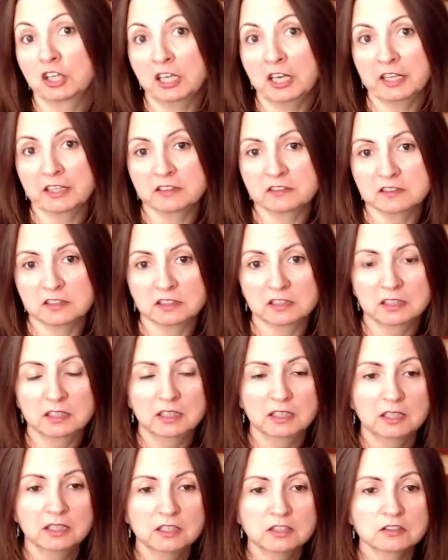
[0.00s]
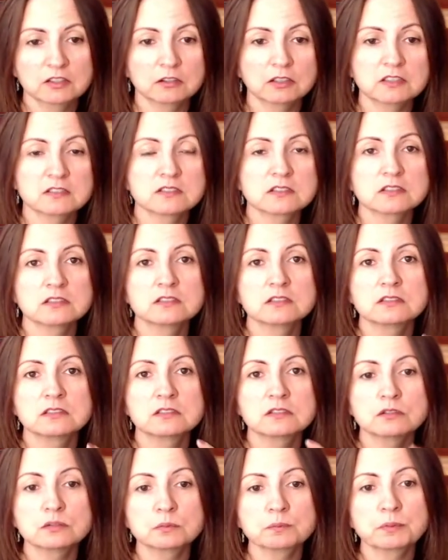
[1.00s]
likes it. So it's
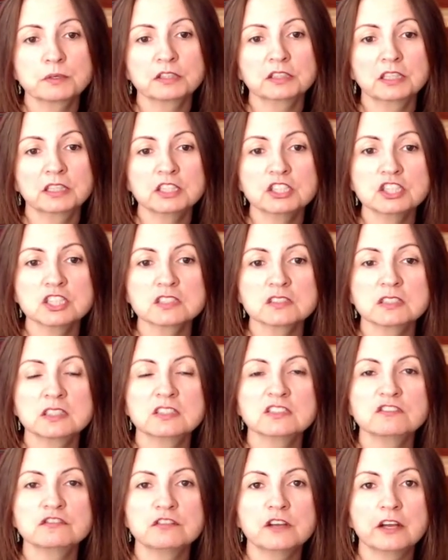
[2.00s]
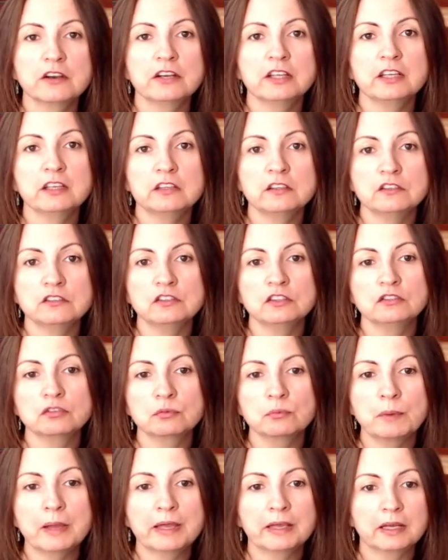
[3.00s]
super delicious and it's very easy
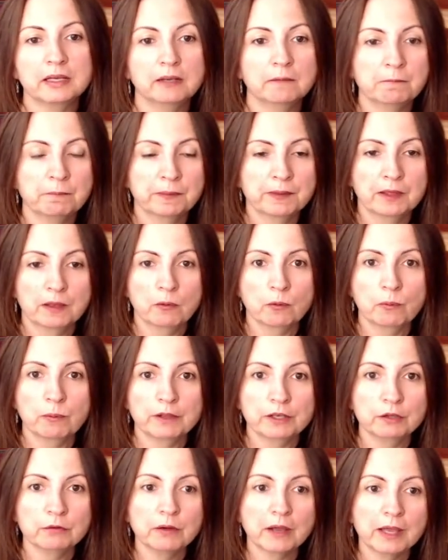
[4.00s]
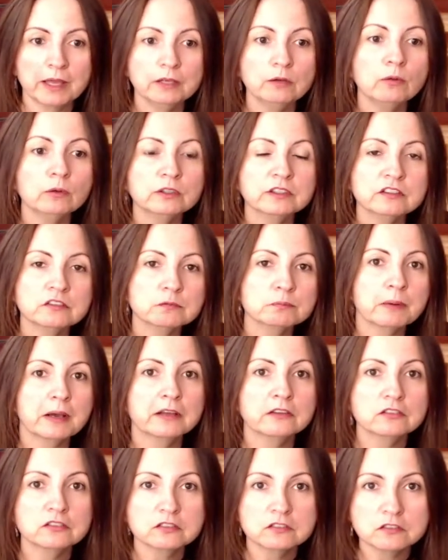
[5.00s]
to make. And when you add all these
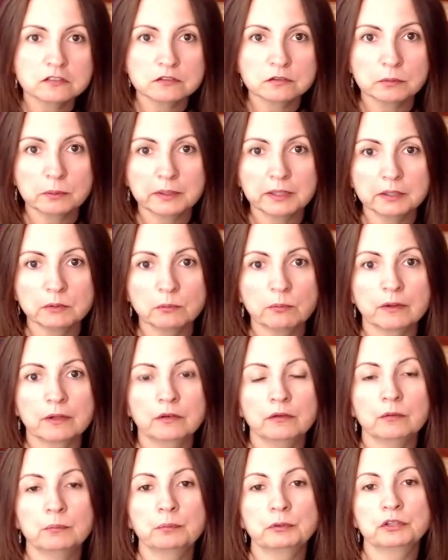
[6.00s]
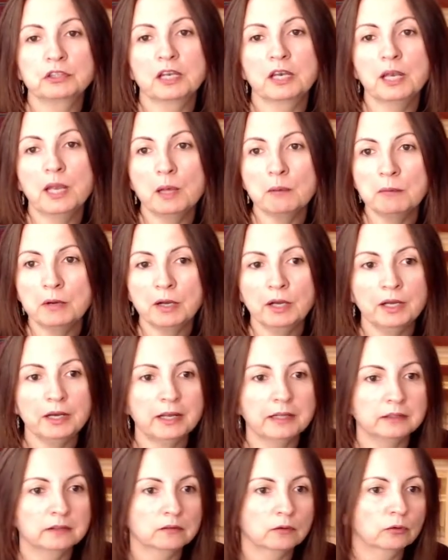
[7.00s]
spices to it, when you put the lemon
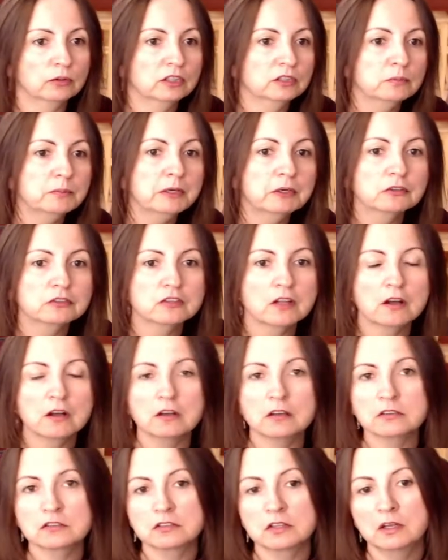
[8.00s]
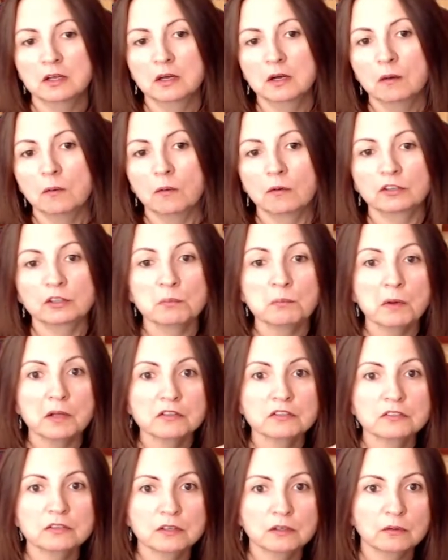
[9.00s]
and or the tomato sauce or the
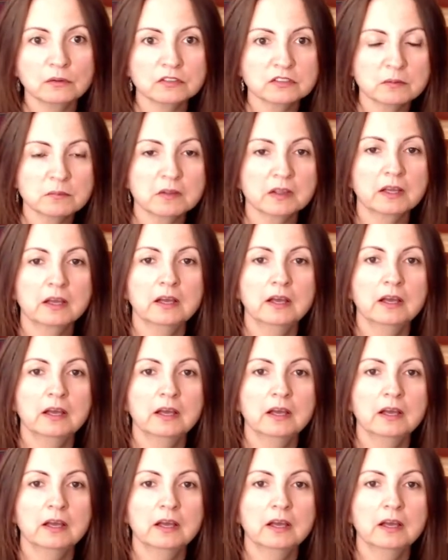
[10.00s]
mustard or something,